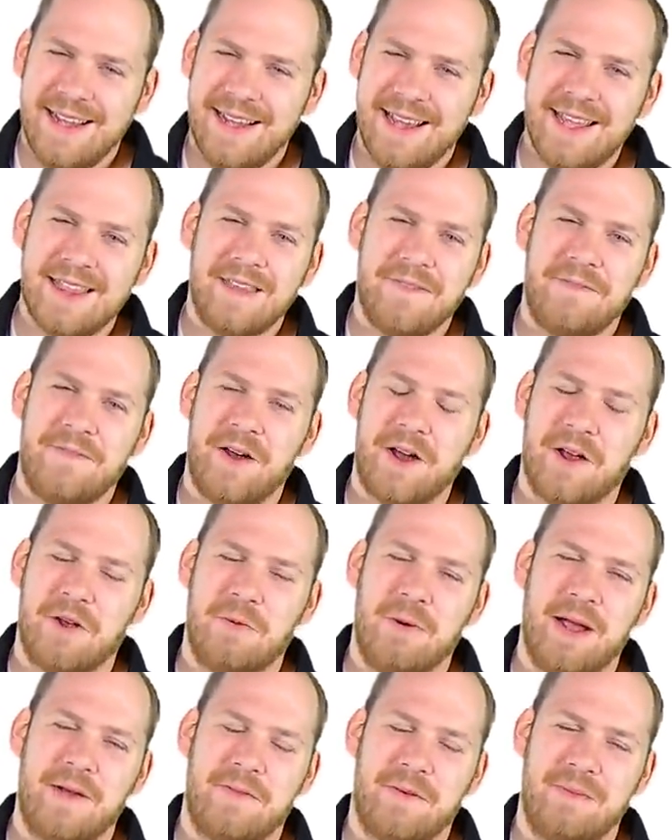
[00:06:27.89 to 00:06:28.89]
Get the fuck
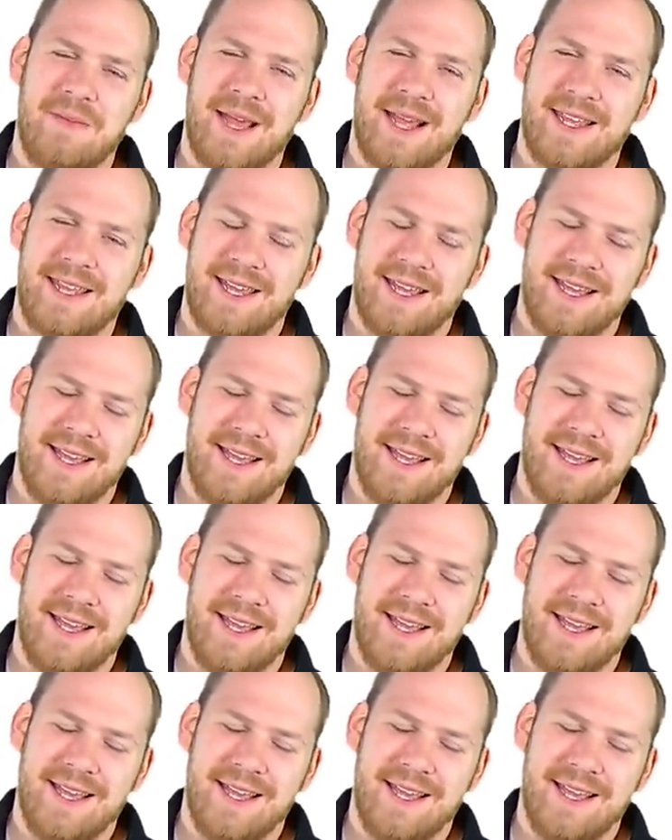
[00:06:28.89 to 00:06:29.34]
away from that